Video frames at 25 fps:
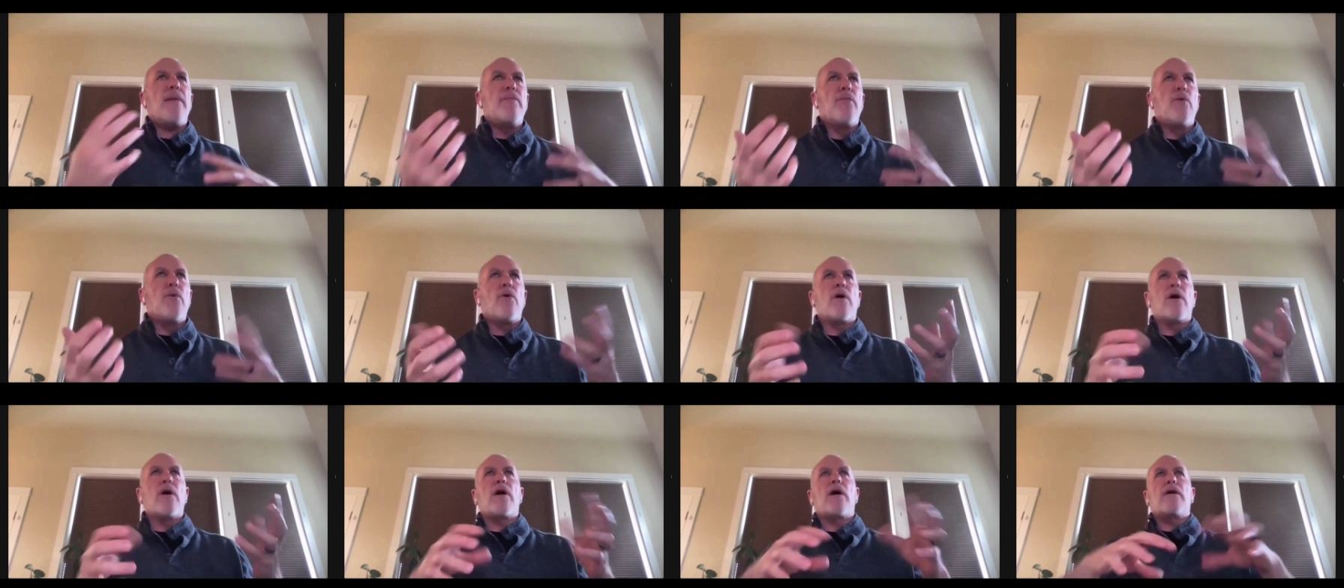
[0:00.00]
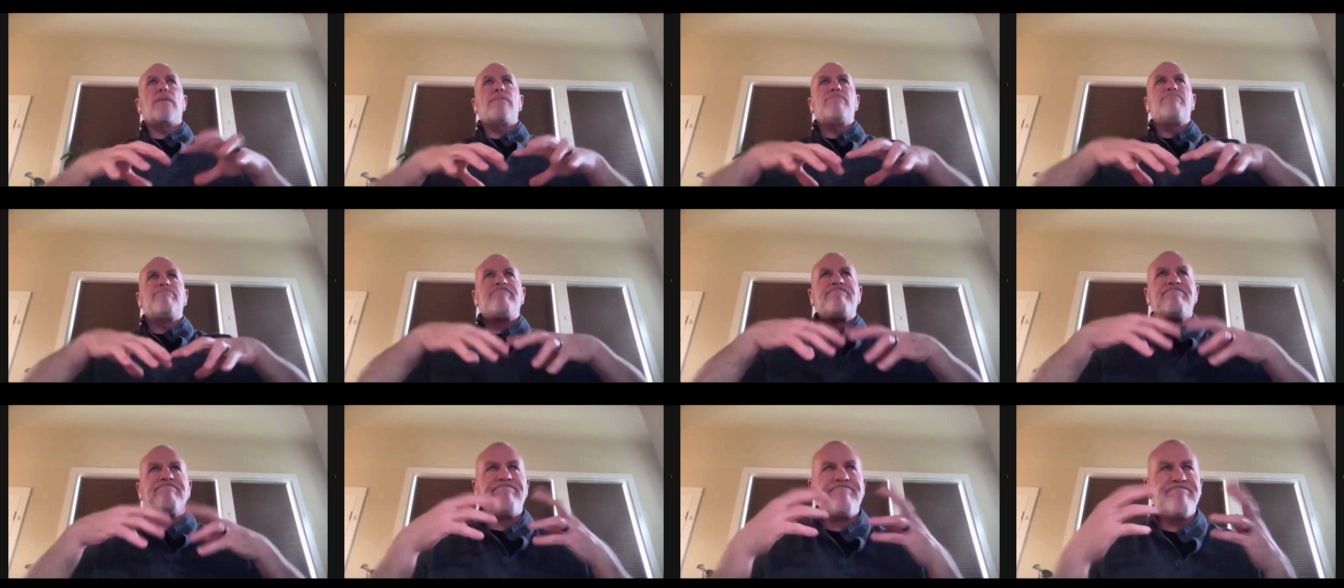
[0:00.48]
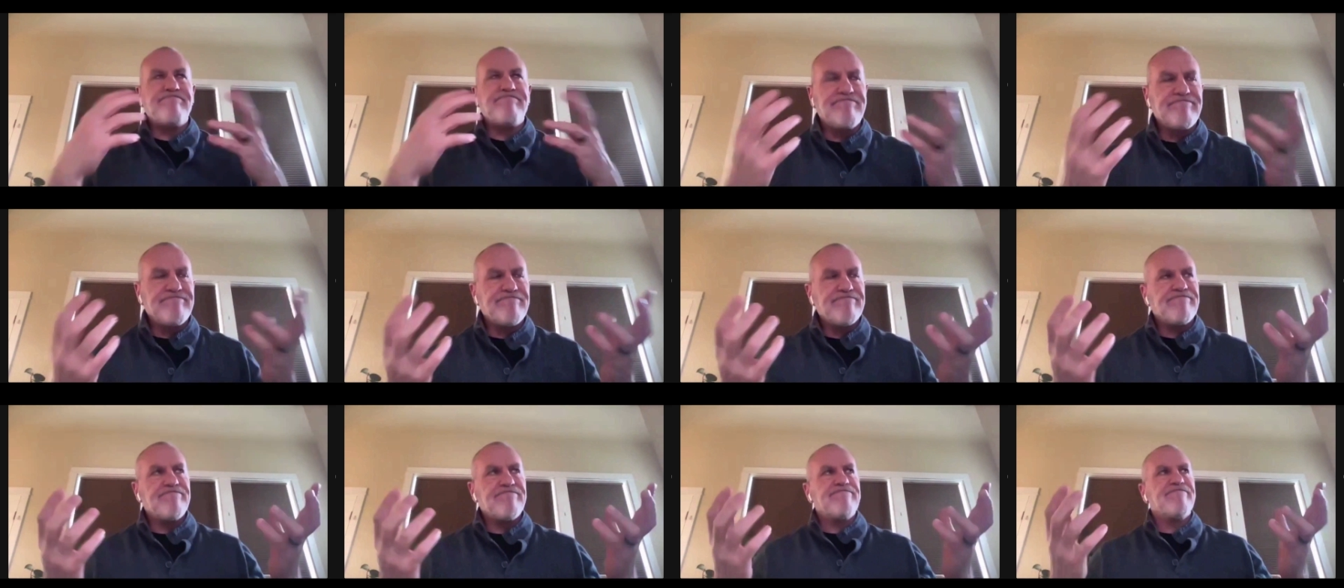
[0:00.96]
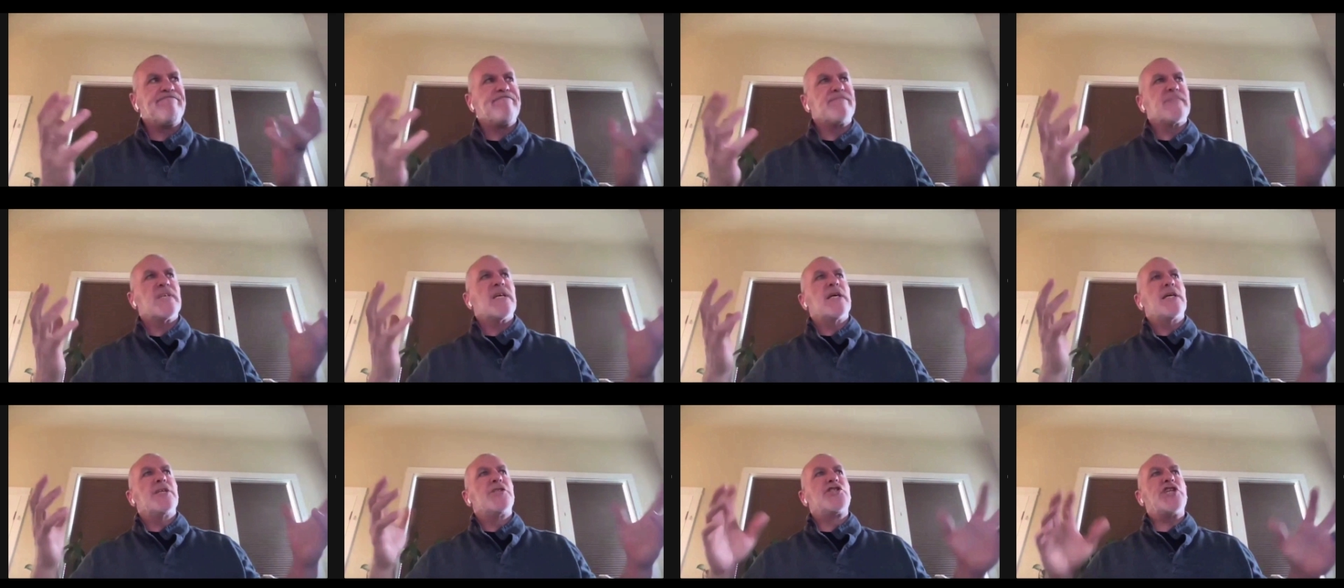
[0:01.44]
more
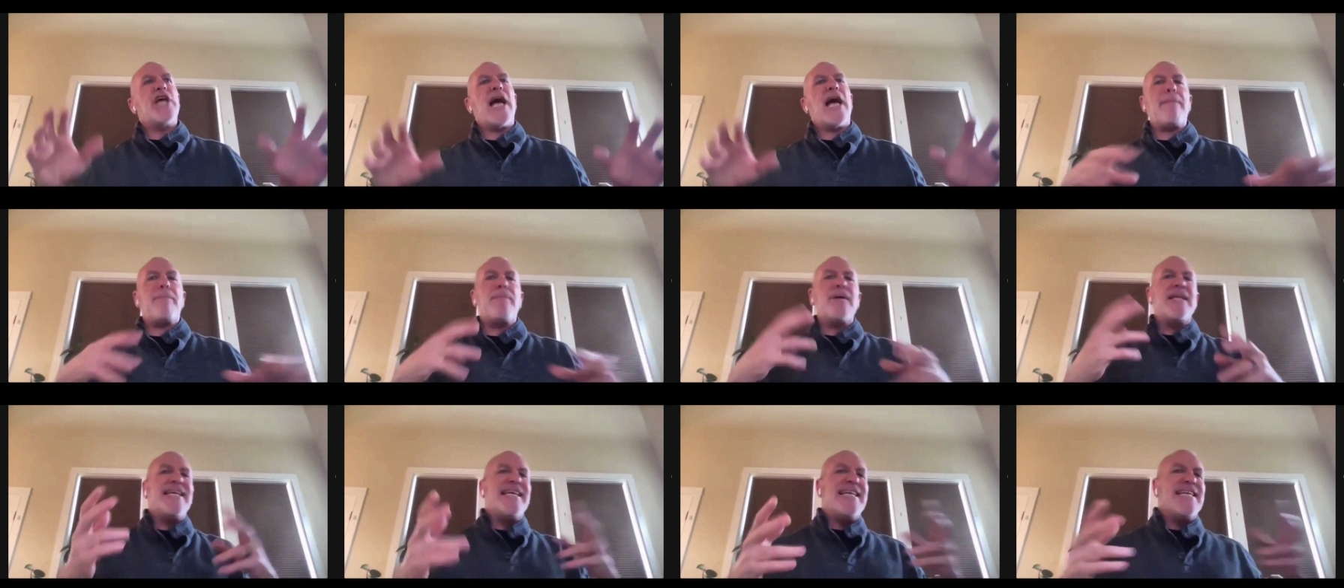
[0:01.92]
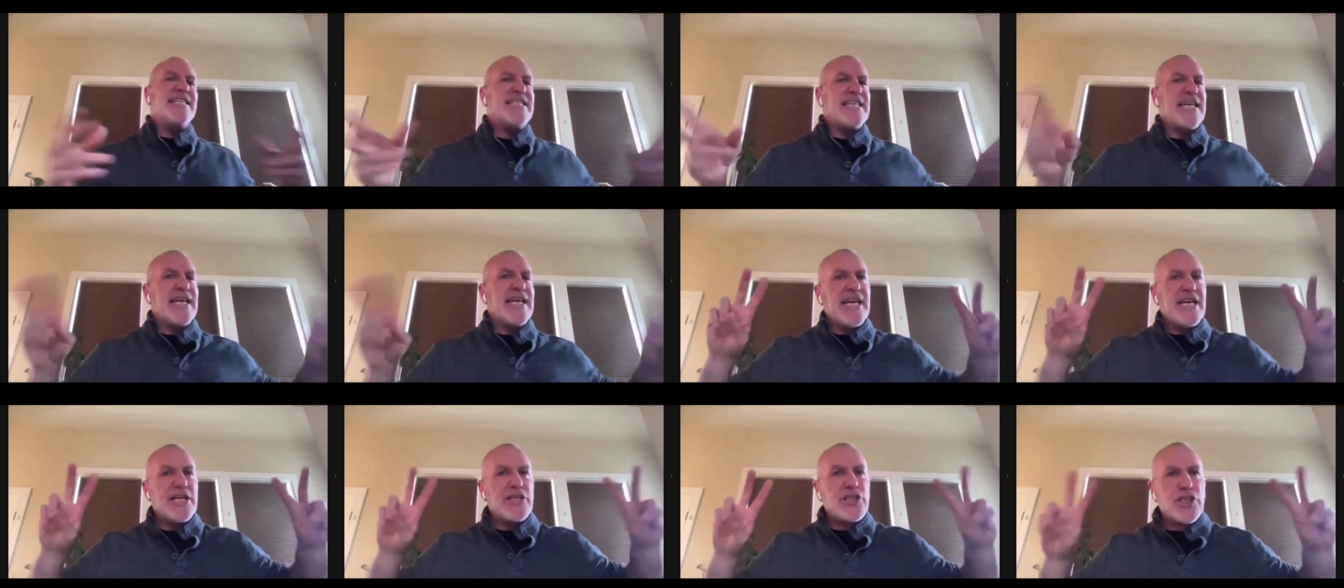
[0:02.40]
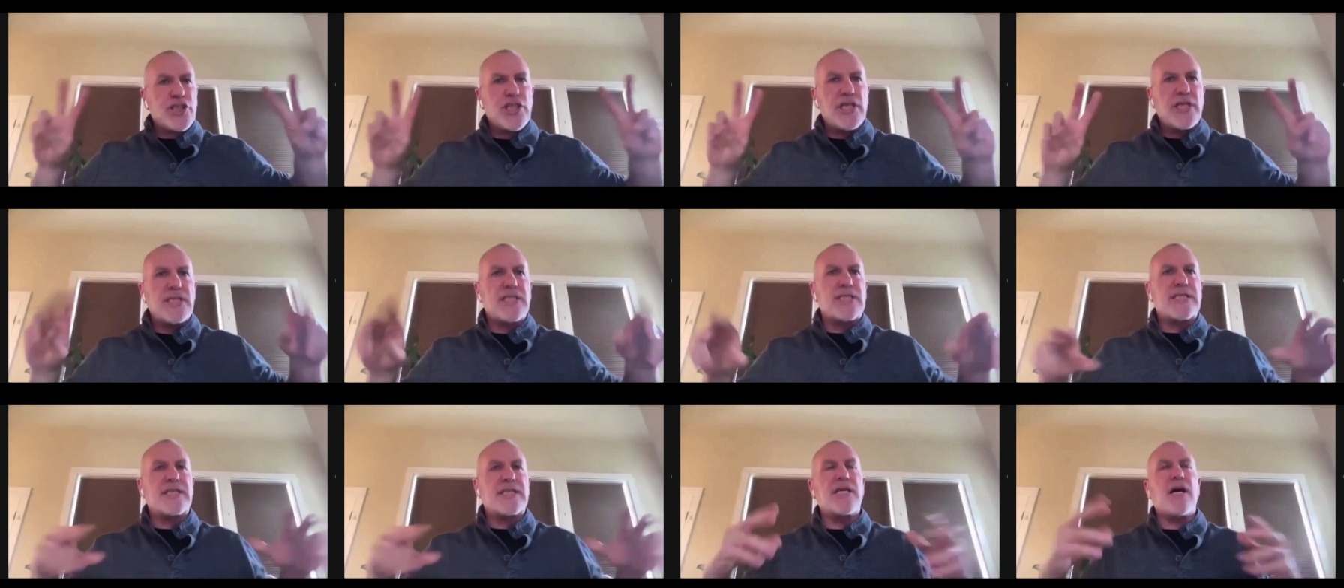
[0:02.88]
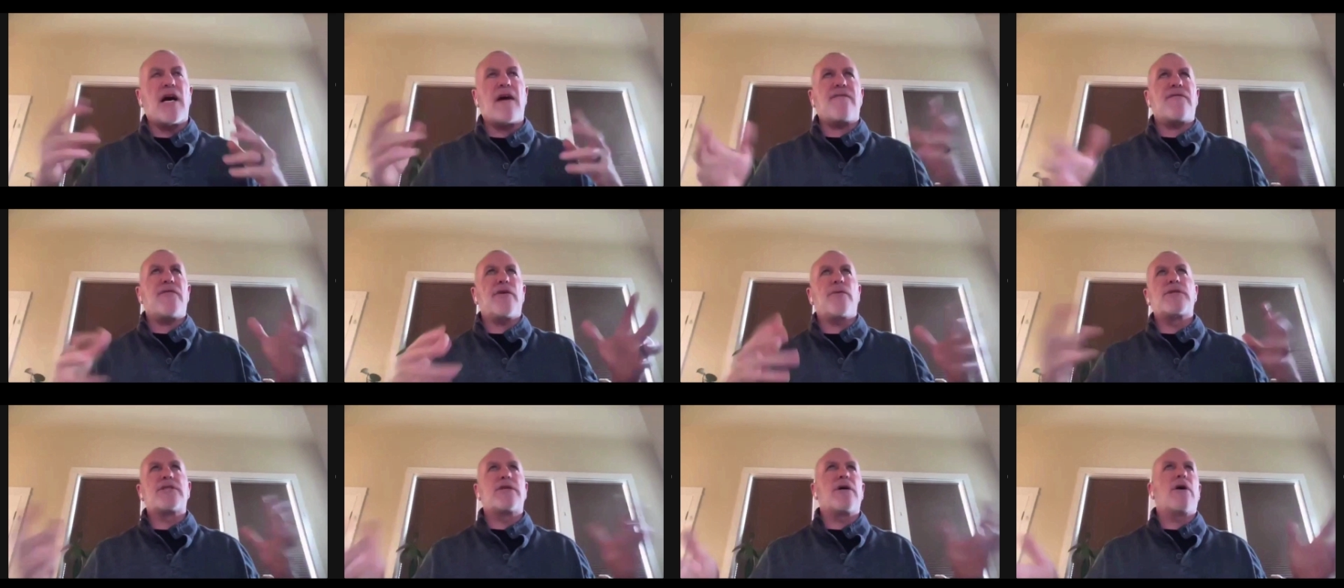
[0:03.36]
Japanese-ish stuff
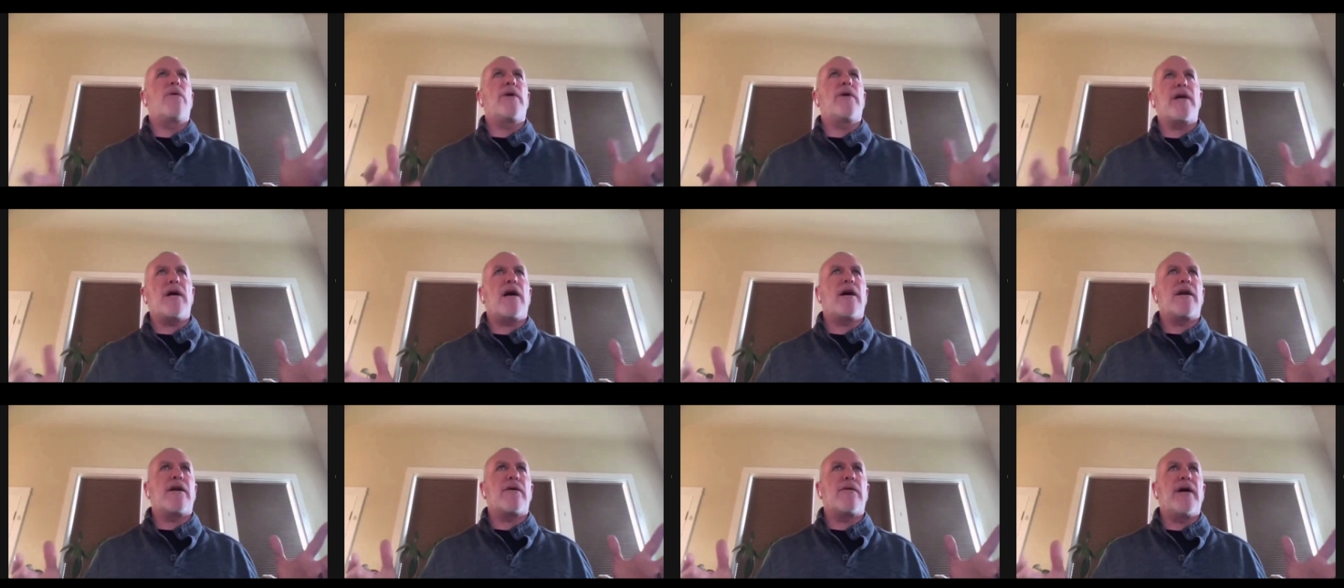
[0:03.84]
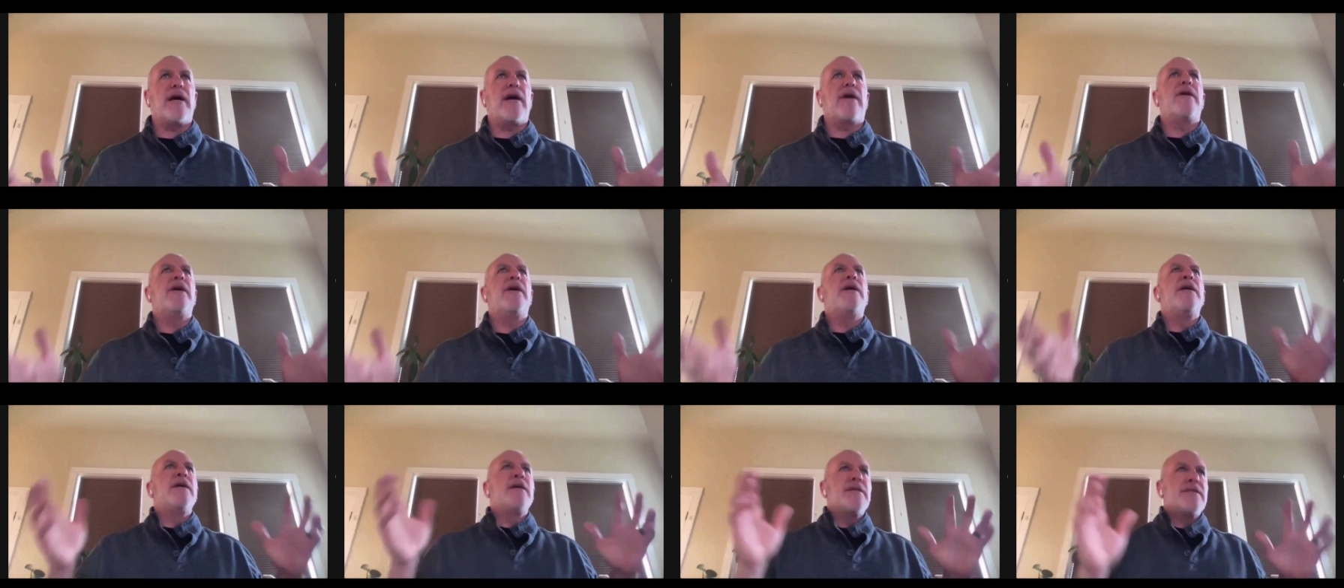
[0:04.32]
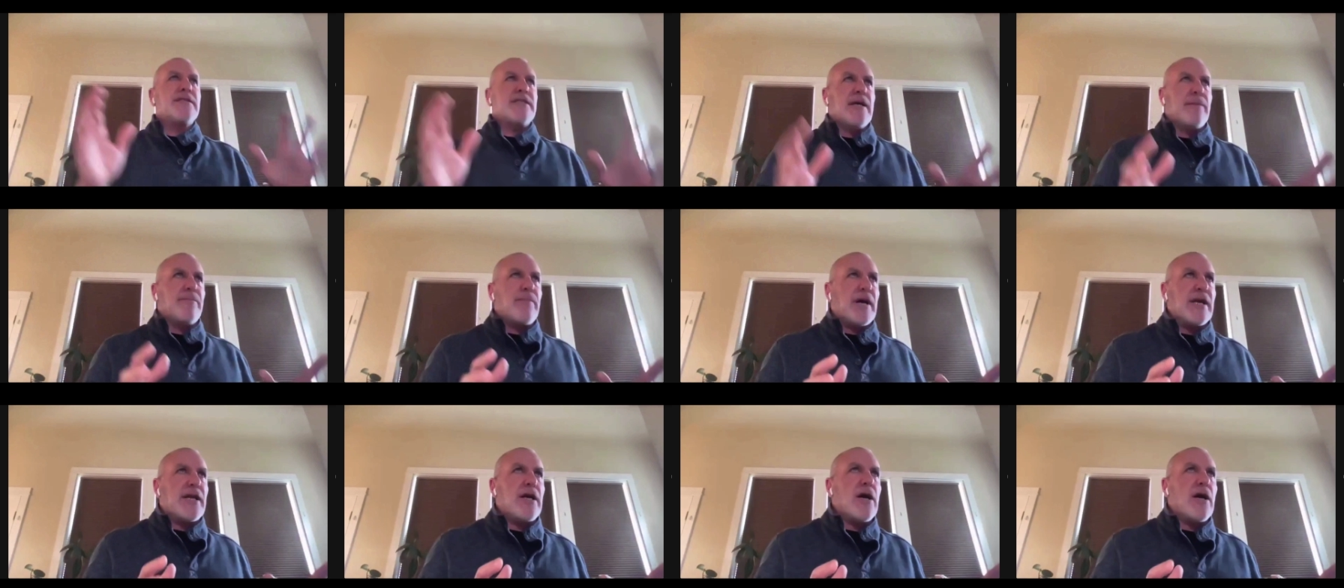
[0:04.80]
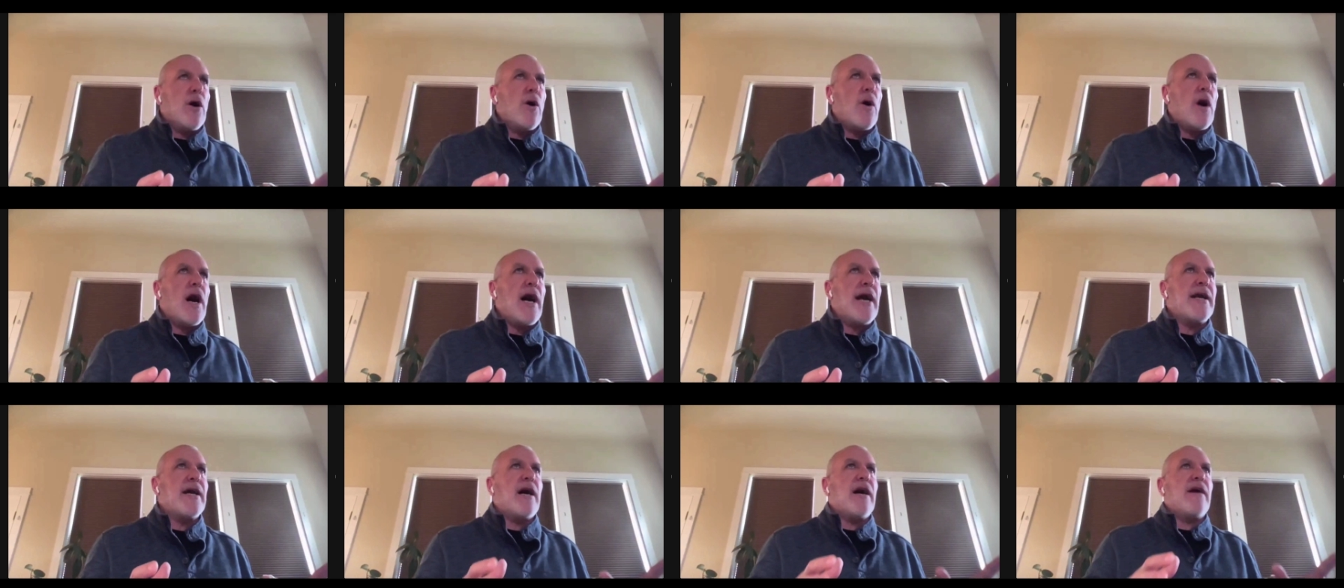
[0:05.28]
that was going on around. Senpai
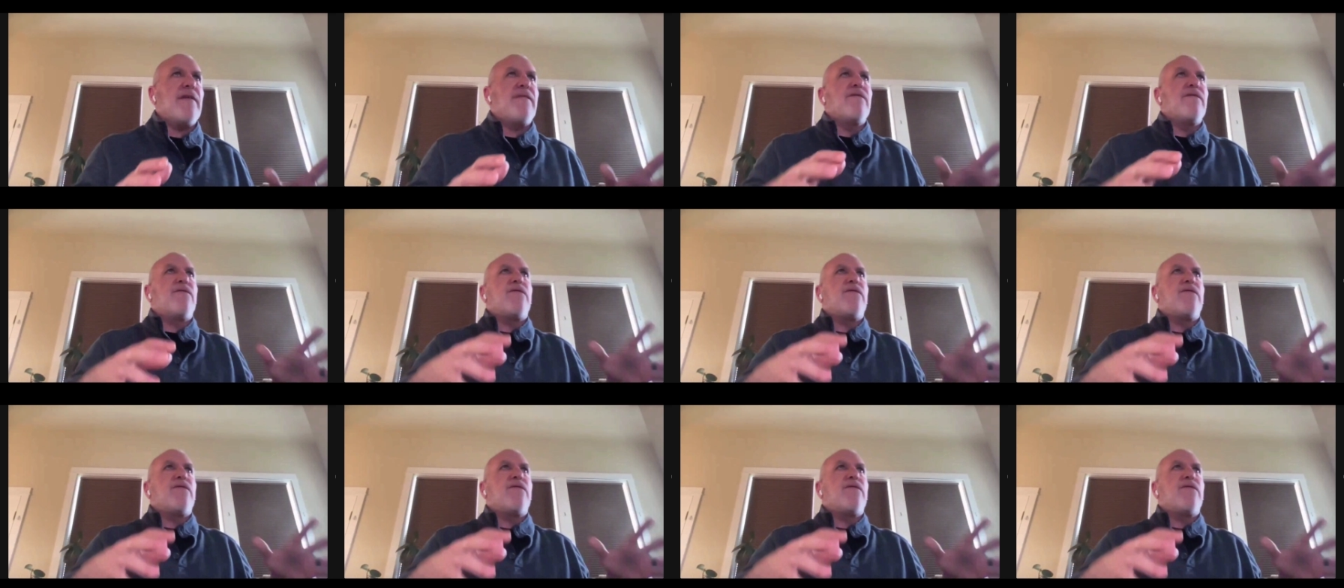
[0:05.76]
Kohai got